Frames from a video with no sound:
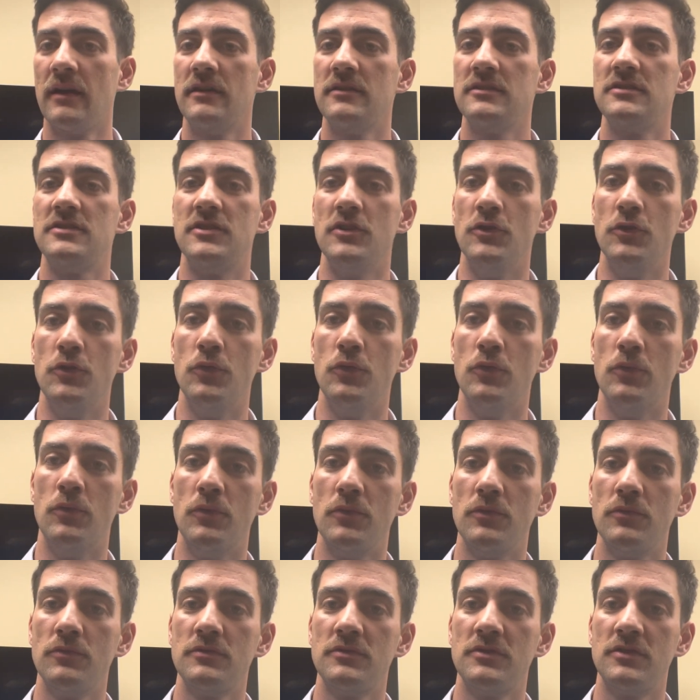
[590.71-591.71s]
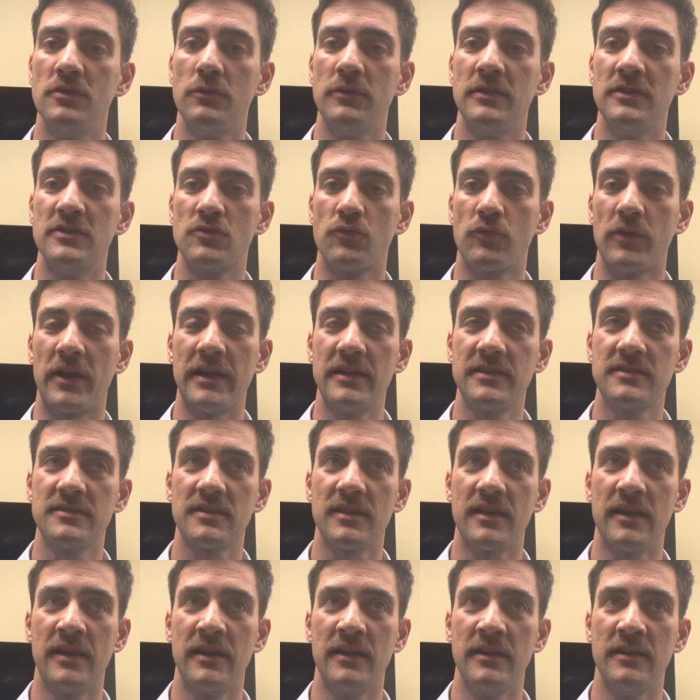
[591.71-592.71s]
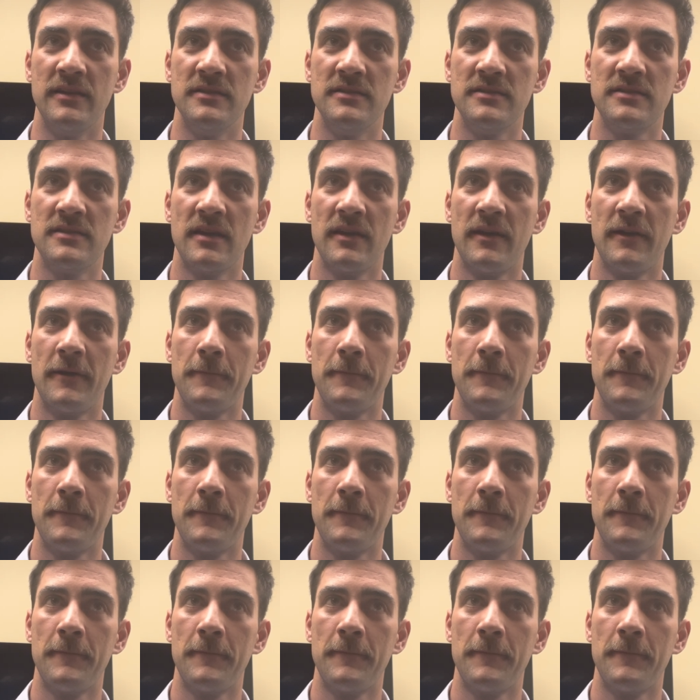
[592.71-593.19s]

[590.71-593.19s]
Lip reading: to these rates, is